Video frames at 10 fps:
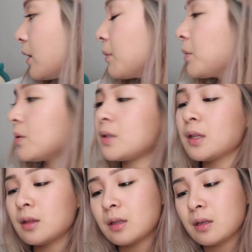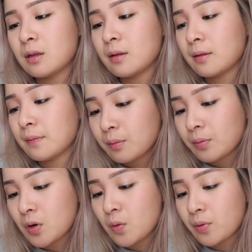I'm using the
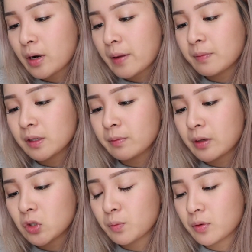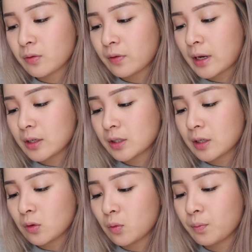Pro Prime Smudge Proof
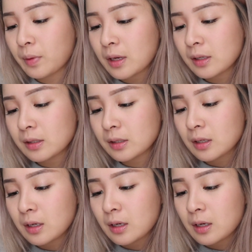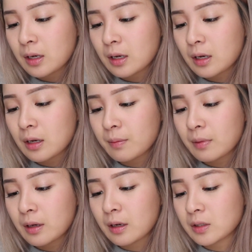Eyeshadow Base. And
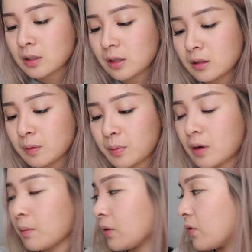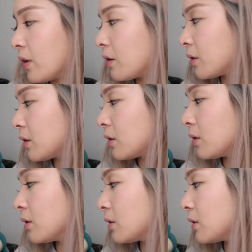I just like to put on my finger
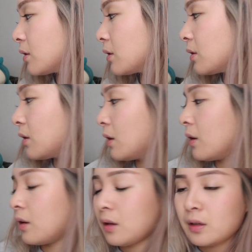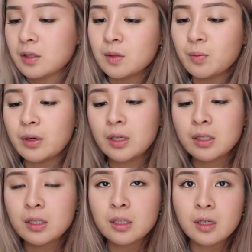and spread
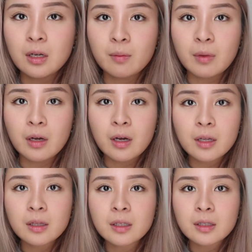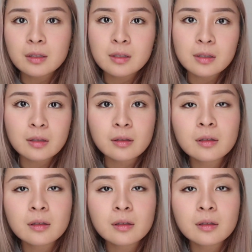it on my eyelids.